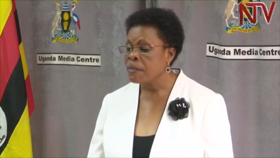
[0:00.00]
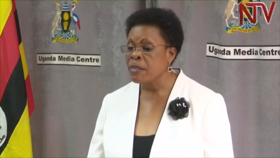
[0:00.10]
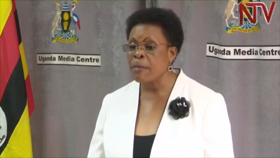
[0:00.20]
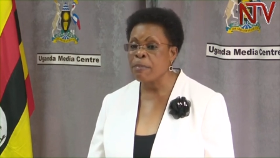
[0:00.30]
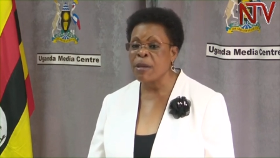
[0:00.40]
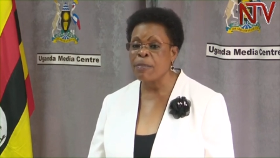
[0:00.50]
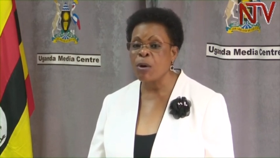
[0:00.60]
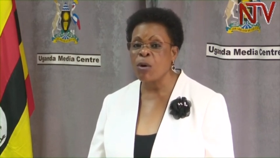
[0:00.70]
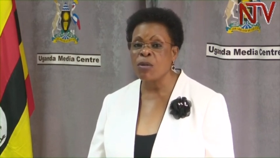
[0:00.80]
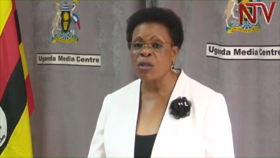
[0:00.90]
the
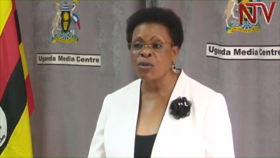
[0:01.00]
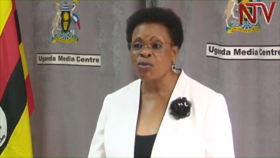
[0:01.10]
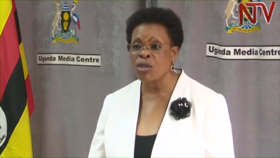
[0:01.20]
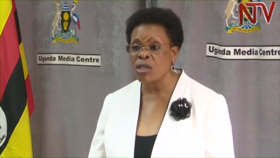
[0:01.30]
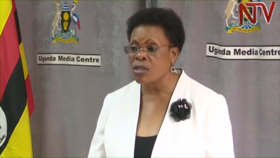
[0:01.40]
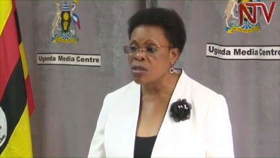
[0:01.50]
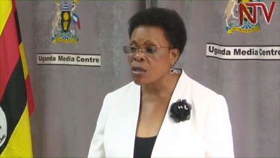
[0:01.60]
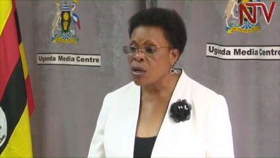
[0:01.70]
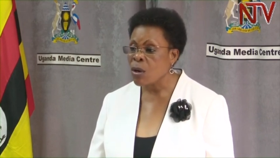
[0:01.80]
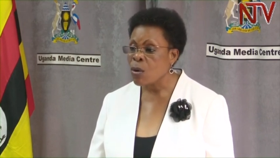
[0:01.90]
people on the streets
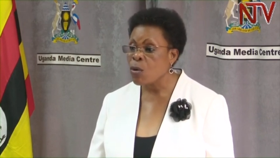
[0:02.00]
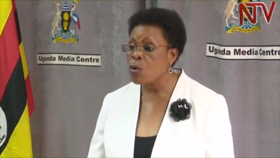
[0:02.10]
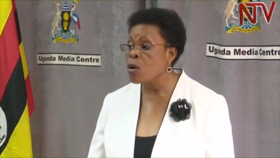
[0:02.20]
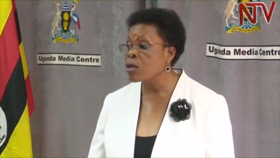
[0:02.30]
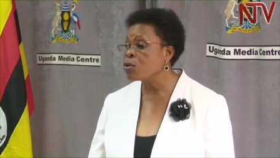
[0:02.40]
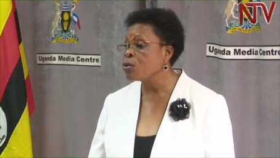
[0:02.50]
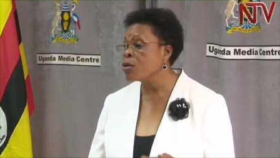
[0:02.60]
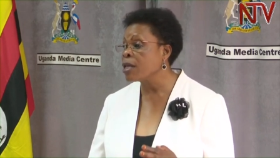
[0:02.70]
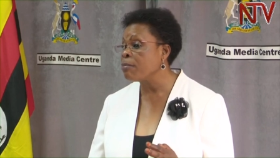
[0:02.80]
who want to do their